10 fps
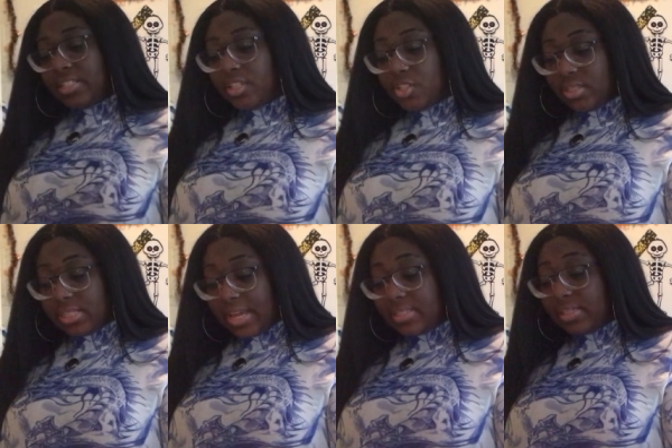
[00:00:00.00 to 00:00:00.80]
This is your
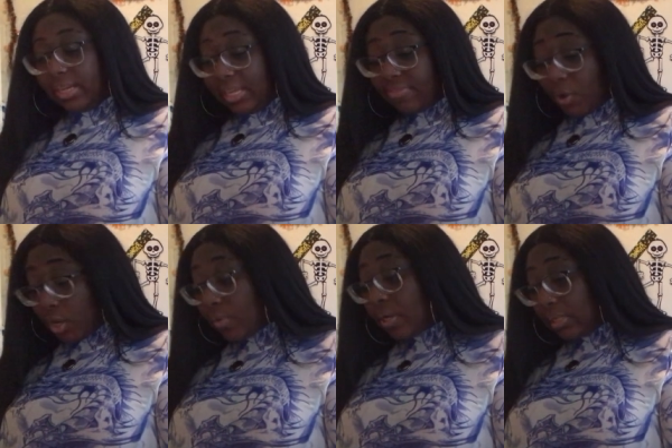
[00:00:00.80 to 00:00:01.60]
sign to leave
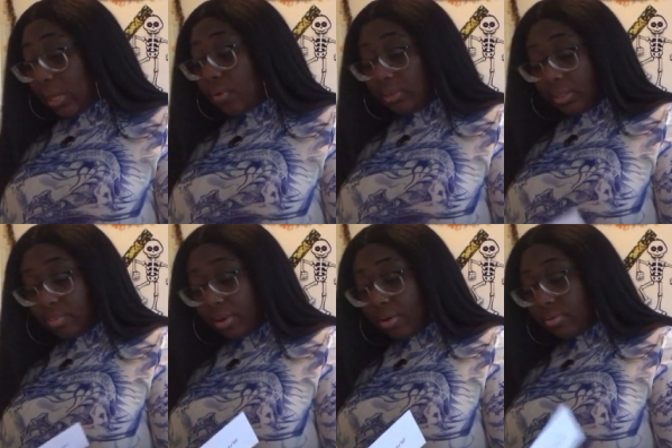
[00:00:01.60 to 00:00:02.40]
her alone,
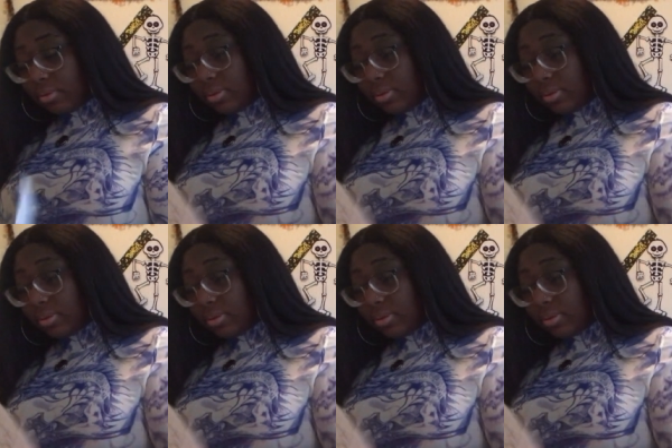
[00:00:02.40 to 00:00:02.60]
little bro.